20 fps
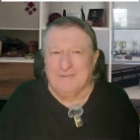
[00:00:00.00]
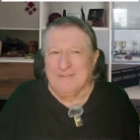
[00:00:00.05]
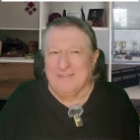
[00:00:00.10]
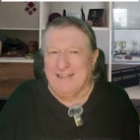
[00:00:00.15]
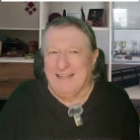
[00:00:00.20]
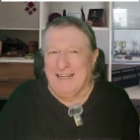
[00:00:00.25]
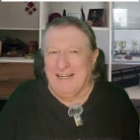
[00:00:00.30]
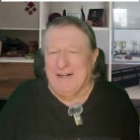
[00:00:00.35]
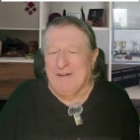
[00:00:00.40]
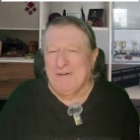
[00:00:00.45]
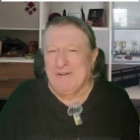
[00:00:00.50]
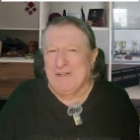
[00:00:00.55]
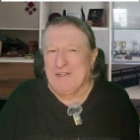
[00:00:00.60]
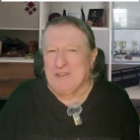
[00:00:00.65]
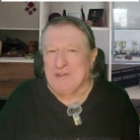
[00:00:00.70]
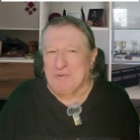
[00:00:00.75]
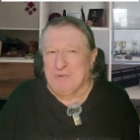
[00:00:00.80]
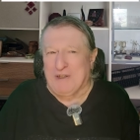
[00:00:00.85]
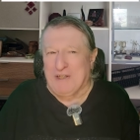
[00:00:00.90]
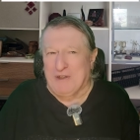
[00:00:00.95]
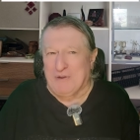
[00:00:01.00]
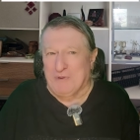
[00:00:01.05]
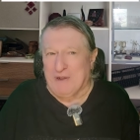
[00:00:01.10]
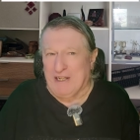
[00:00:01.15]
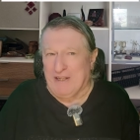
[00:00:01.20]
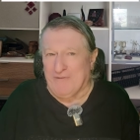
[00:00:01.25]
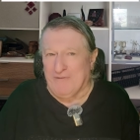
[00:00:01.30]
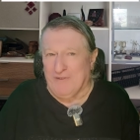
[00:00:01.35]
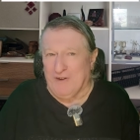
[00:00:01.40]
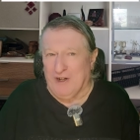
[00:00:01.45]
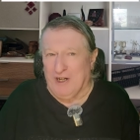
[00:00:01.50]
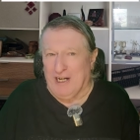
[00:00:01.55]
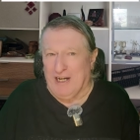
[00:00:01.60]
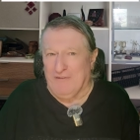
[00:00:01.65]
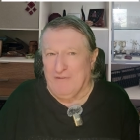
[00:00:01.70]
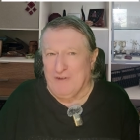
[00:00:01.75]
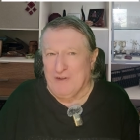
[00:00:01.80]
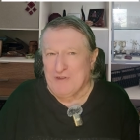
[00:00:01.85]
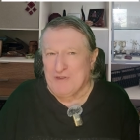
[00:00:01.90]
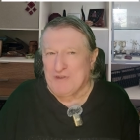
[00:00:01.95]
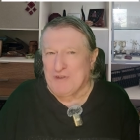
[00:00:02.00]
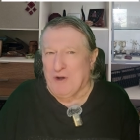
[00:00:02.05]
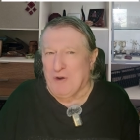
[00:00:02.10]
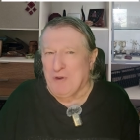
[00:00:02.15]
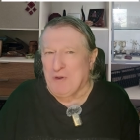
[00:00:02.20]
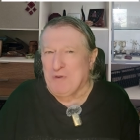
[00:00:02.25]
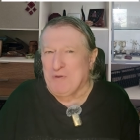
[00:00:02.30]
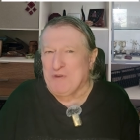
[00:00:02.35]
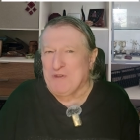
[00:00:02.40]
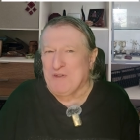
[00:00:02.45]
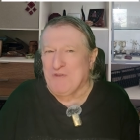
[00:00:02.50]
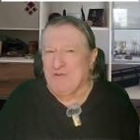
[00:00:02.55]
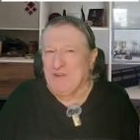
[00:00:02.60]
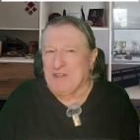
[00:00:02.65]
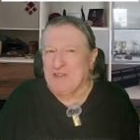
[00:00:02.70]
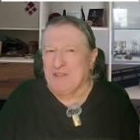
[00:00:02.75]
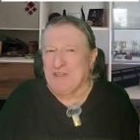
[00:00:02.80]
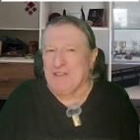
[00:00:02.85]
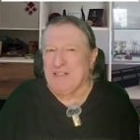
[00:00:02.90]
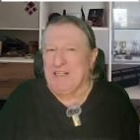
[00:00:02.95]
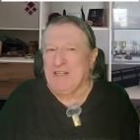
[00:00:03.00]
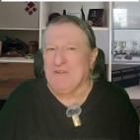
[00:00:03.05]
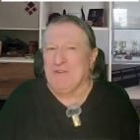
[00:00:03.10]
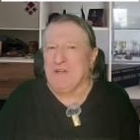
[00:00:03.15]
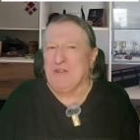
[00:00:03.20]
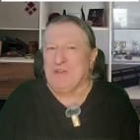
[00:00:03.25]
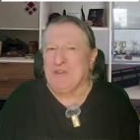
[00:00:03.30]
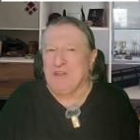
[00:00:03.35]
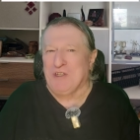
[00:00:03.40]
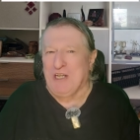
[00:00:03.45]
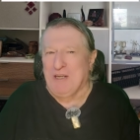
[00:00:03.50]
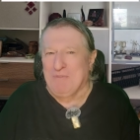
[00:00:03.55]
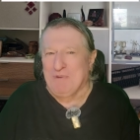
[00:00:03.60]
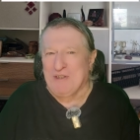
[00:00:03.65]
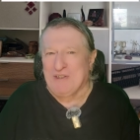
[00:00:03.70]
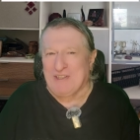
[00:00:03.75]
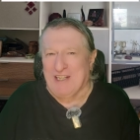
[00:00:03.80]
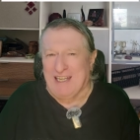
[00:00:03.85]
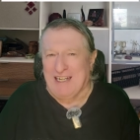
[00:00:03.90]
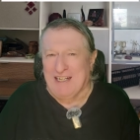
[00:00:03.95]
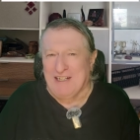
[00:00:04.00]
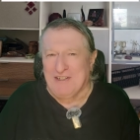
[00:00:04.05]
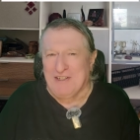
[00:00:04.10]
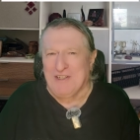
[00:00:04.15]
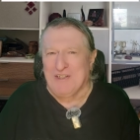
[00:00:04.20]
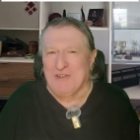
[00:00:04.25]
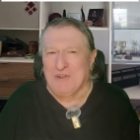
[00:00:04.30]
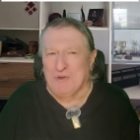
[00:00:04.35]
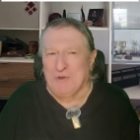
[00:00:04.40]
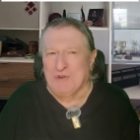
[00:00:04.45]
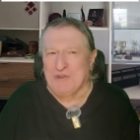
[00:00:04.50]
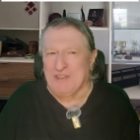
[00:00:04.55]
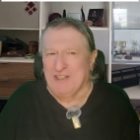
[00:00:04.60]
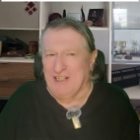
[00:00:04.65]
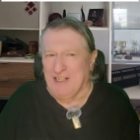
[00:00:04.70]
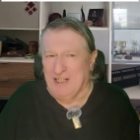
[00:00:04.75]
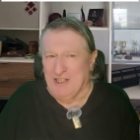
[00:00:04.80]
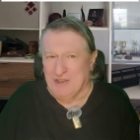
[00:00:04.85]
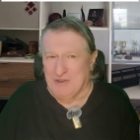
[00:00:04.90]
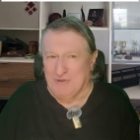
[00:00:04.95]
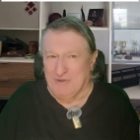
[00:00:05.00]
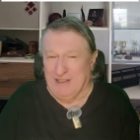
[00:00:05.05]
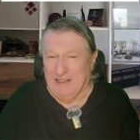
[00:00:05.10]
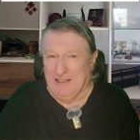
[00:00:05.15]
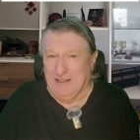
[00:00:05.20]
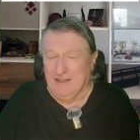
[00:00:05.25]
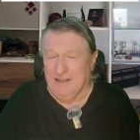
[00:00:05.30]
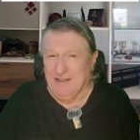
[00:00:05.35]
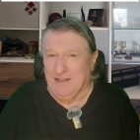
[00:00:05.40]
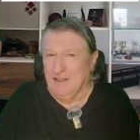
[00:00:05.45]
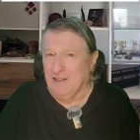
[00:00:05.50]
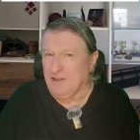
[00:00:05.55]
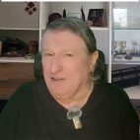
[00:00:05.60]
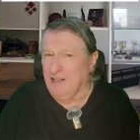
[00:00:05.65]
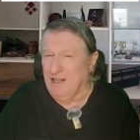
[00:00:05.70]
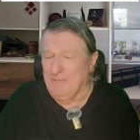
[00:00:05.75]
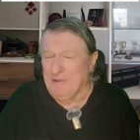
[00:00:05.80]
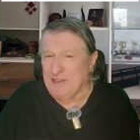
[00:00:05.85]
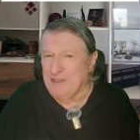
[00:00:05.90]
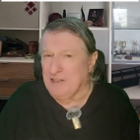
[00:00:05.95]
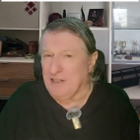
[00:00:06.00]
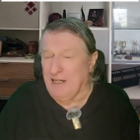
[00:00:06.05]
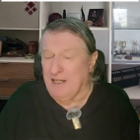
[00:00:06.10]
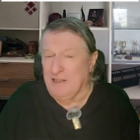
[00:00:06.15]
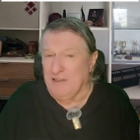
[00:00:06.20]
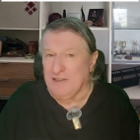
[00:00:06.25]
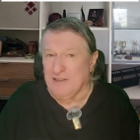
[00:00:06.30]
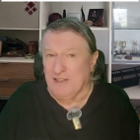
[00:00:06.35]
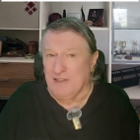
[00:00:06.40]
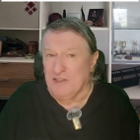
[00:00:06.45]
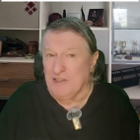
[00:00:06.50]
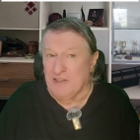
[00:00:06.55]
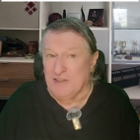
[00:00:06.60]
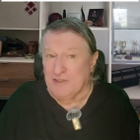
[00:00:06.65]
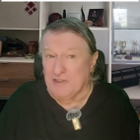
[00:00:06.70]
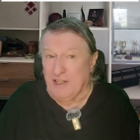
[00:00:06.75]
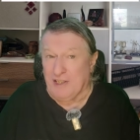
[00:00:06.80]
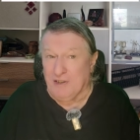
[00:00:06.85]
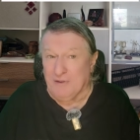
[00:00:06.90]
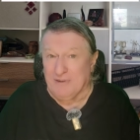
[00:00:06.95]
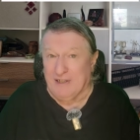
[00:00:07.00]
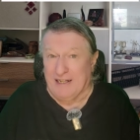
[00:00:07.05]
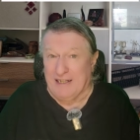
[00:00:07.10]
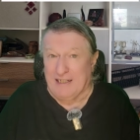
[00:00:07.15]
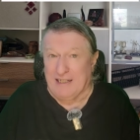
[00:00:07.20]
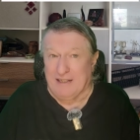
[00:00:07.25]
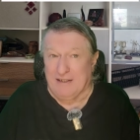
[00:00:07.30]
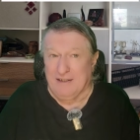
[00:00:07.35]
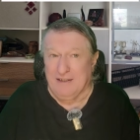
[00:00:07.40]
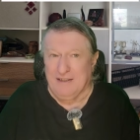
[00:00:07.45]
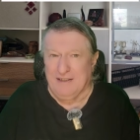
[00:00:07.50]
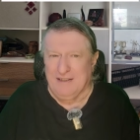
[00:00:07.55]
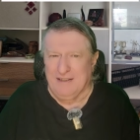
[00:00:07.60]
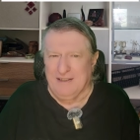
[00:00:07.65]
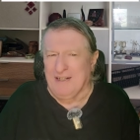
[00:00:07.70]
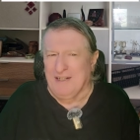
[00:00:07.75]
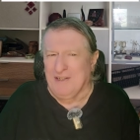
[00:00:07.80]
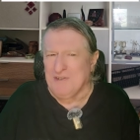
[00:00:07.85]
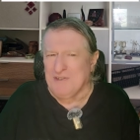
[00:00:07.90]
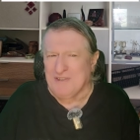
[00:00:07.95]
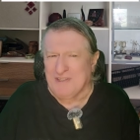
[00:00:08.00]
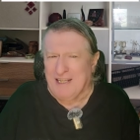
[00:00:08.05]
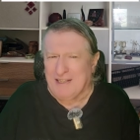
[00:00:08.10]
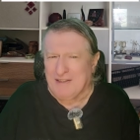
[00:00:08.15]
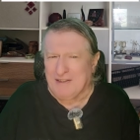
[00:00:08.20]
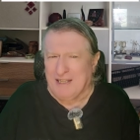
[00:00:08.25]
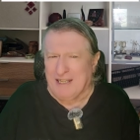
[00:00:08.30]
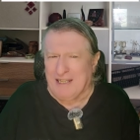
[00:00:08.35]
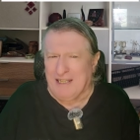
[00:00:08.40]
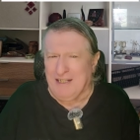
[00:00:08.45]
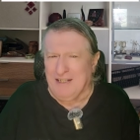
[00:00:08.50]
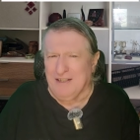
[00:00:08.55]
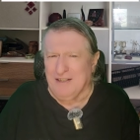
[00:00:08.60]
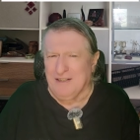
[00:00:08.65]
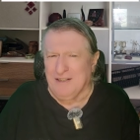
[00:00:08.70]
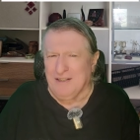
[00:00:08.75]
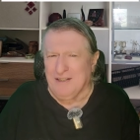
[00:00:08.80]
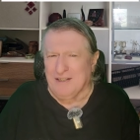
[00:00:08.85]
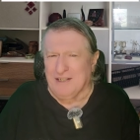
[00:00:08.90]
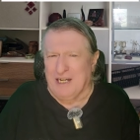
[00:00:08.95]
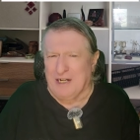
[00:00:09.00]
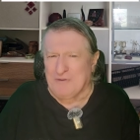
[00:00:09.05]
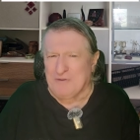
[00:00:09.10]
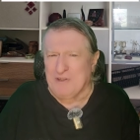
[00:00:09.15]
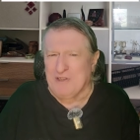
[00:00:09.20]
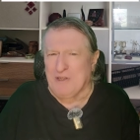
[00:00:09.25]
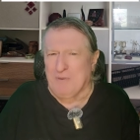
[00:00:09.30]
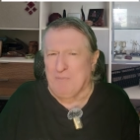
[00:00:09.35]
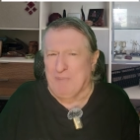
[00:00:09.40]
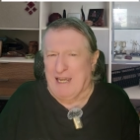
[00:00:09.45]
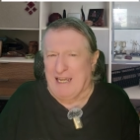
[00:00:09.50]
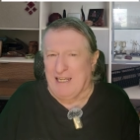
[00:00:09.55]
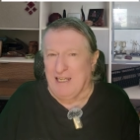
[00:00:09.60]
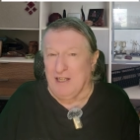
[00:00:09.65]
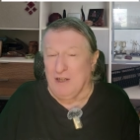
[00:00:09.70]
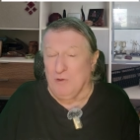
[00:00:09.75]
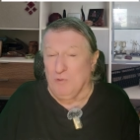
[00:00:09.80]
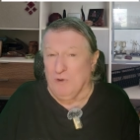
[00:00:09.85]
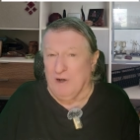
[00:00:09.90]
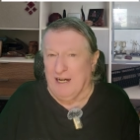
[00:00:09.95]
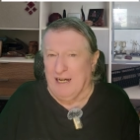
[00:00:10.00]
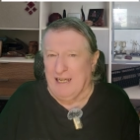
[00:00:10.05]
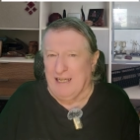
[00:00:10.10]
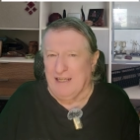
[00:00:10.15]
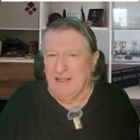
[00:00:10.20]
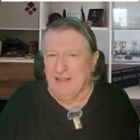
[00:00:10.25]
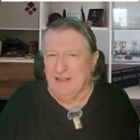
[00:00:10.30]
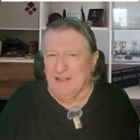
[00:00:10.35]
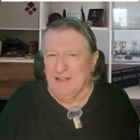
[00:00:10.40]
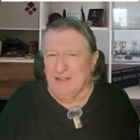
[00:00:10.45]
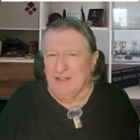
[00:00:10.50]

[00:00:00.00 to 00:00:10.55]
Now it's 2025. Solar is officially the cheapest energy source in history. Climate change is accelerating, and suddenly countries are backing away,